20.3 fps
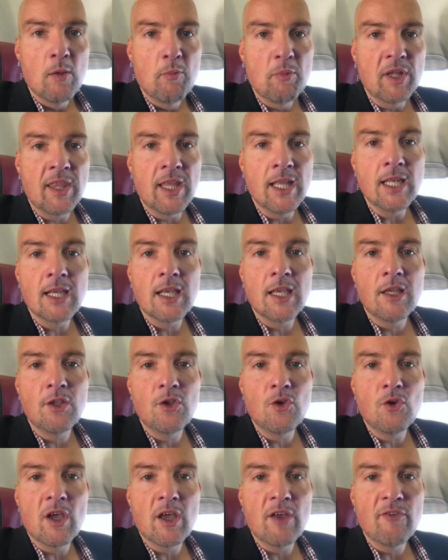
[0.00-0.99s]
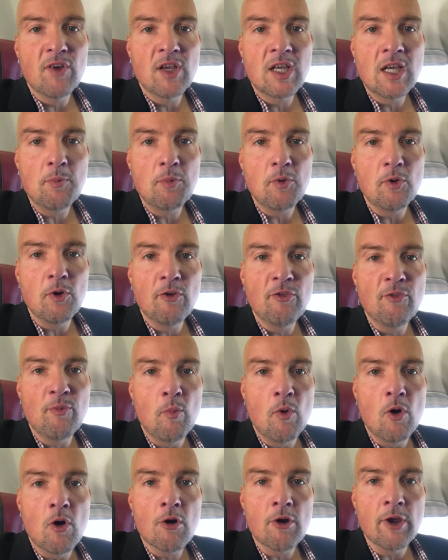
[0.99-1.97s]
But then again, you have a couple of
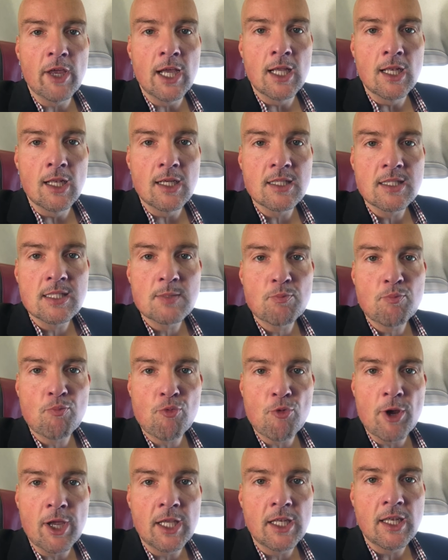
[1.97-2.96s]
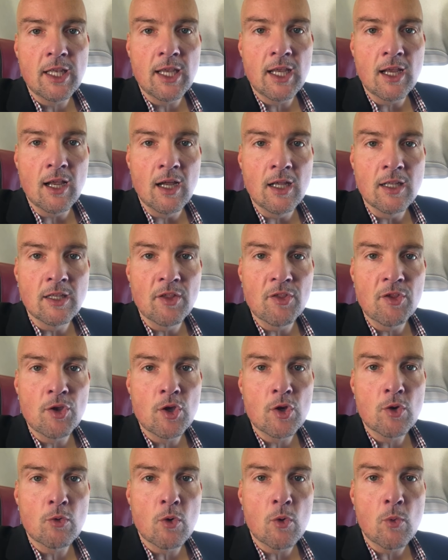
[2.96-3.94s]
more airlines branding under the
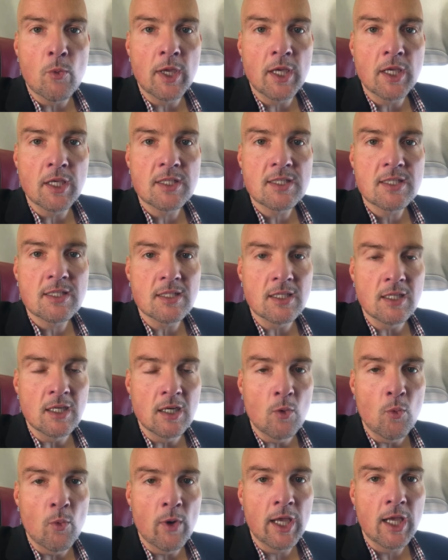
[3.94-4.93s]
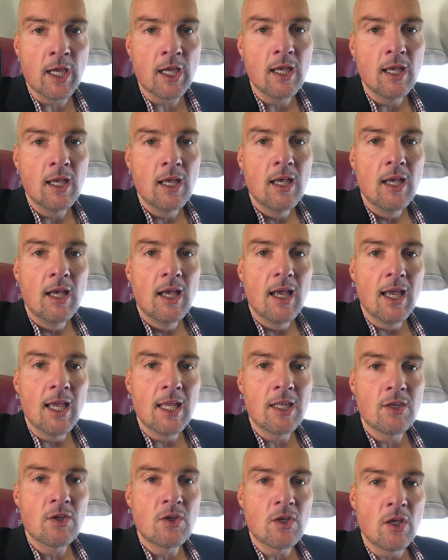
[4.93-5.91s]
Eurowings wing
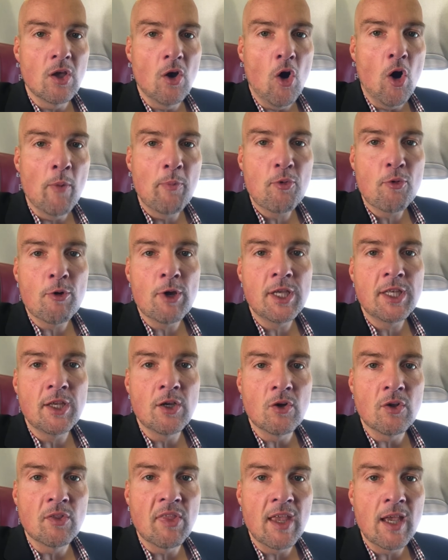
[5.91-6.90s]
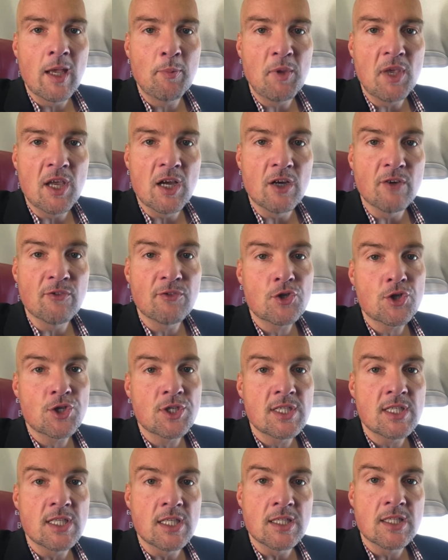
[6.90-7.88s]
and operating on their behalf,
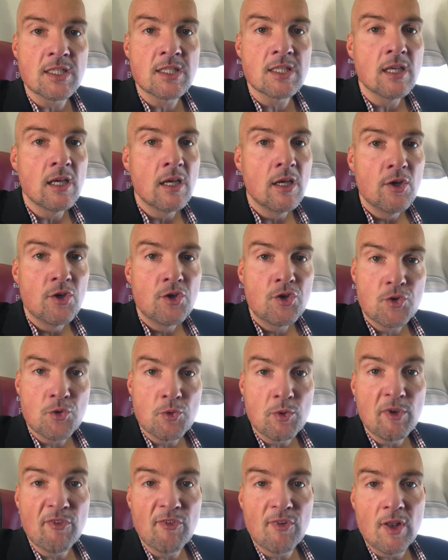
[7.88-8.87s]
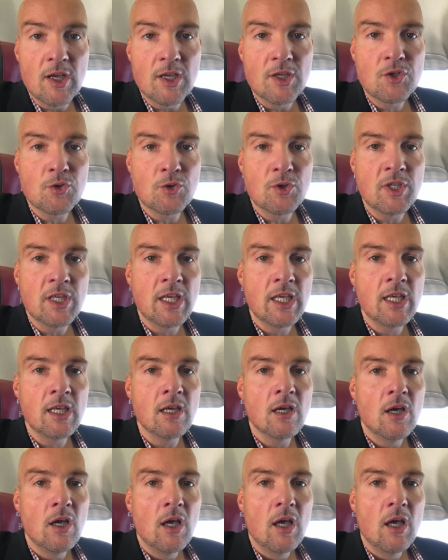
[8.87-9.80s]
just as TUIfly today.